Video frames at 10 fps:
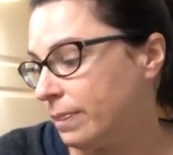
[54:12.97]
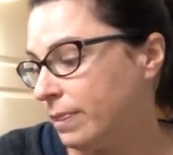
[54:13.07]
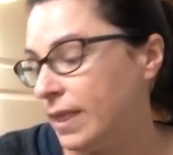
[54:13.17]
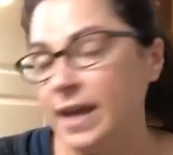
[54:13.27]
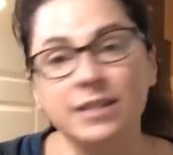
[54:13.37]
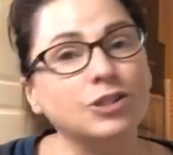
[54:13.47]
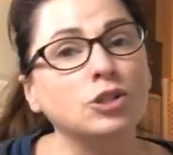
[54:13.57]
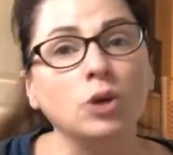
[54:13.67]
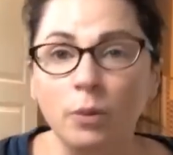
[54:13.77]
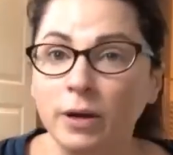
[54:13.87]
Thanks
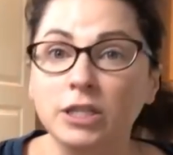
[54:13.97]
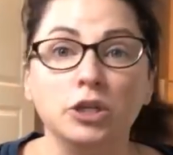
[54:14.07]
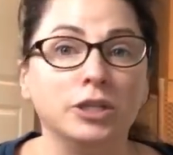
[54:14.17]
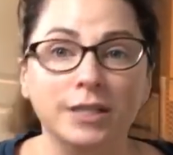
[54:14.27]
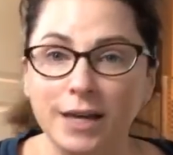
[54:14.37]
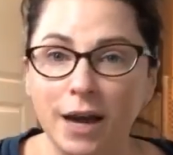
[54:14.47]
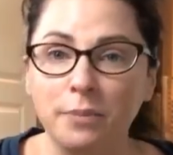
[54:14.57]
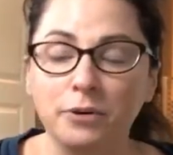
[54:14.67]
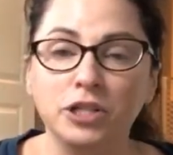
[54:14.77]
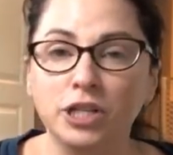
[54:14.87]
so much. Seriously, I
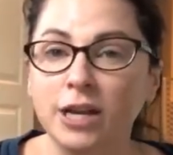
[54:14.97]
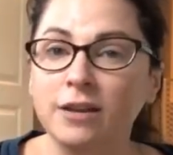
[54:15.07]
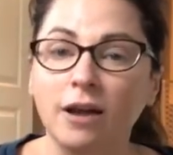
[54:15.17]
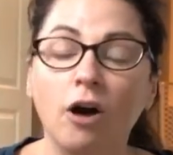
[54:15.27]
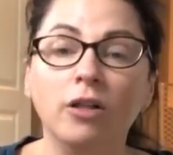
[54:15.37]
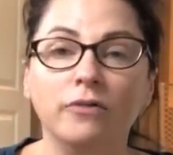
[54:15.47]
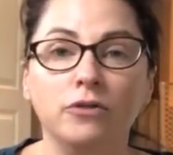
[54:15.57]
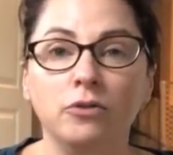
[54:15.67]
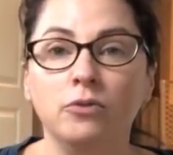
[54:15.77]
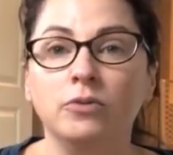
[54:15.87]
appreciate all of
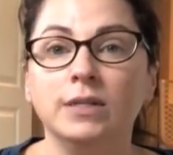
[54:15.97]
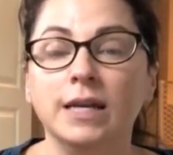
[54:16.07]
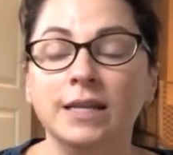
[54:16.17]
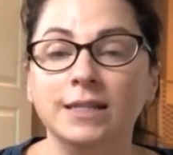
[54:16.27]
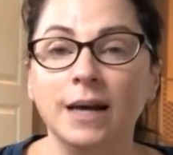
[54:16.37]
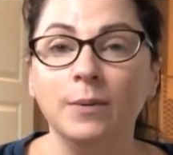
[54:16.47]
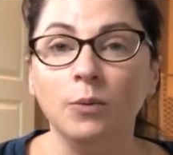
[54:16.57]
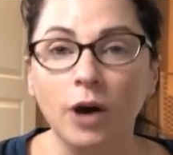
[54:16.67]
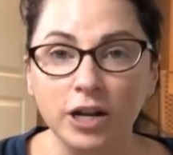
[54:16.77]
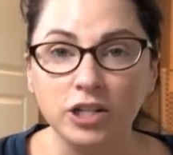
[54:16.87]
you taking the time to
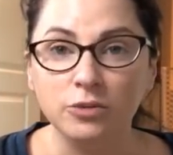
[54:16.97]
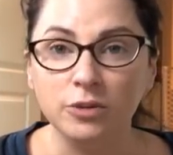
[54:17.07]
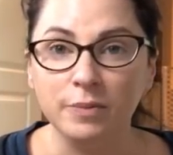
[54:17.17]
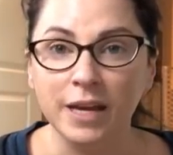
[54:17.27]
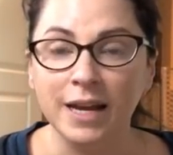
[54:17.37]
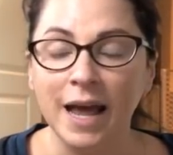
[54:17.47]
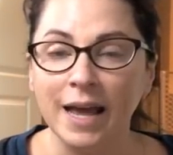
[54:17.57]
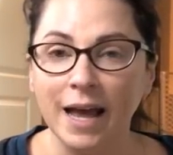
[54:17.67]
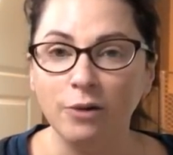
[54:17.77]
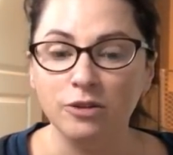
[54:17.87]
watch with me and
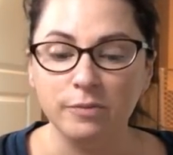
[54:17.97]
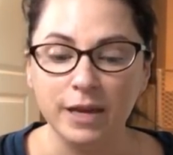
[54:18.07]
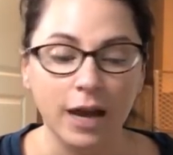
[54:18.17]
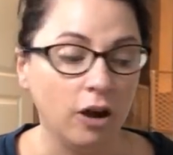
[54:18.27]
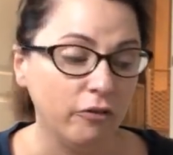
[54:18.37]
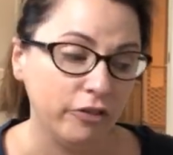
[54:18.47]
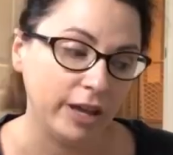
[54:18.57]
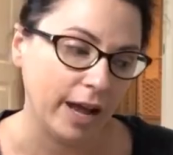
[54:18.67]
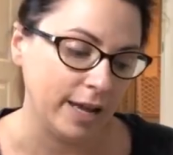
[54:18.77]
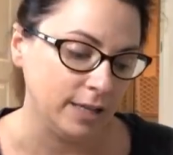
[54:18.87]
hang out with me. Hopefully
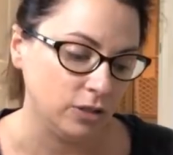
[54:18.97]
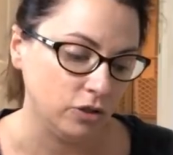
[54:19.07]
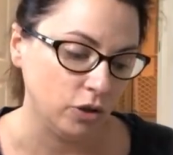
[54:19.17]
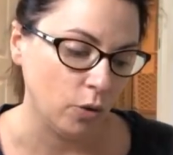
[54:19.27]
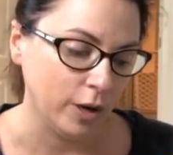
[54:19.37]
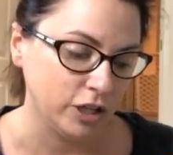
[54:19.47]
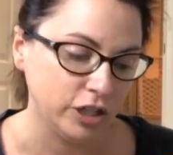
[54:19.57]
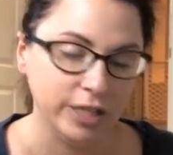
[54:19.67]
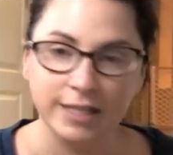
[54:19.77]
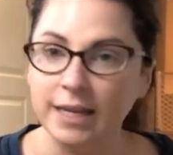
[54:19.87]
I answered your
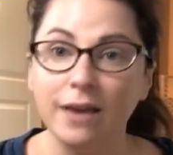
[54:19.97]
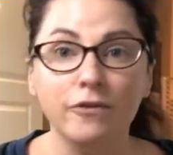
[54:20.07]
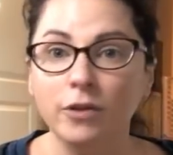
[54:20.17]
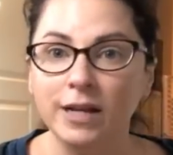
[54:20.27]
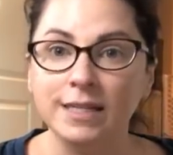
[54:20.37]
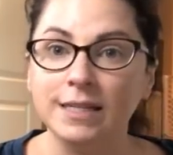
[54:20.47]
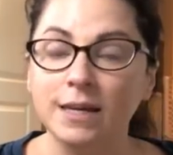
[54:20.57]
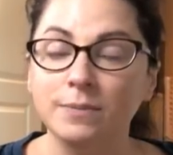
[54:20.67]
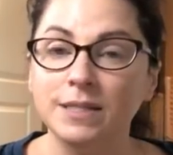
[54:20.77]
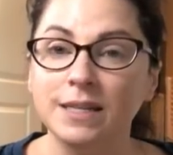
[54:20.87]
questions and gave you lots of
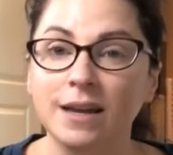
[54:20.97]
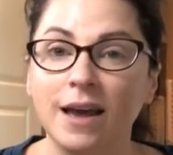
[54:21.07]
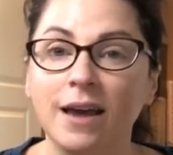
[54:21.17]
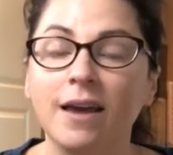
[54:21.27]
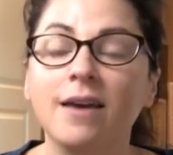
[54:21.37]
tips today.